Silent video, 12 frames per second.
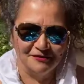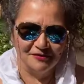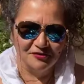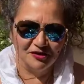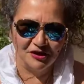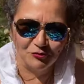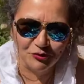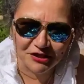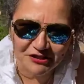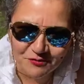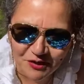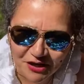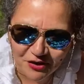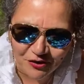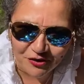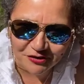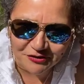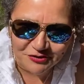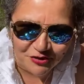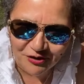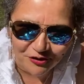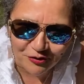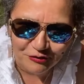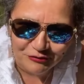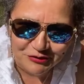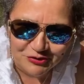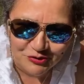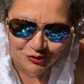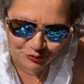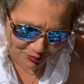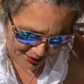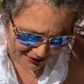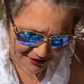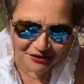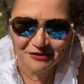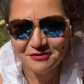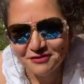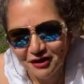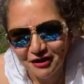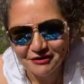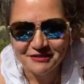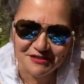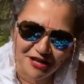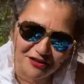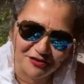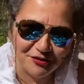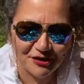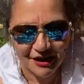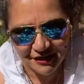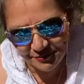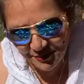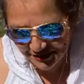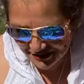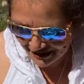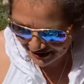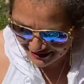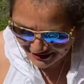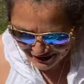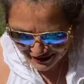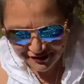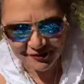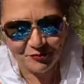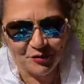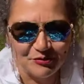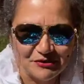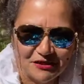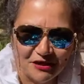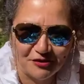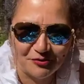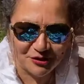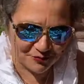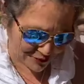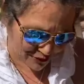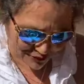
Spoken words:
Okay, well that's what I heard. So I don't know if it's true, but salt, celery kind of makes sense. Maybe celery, no,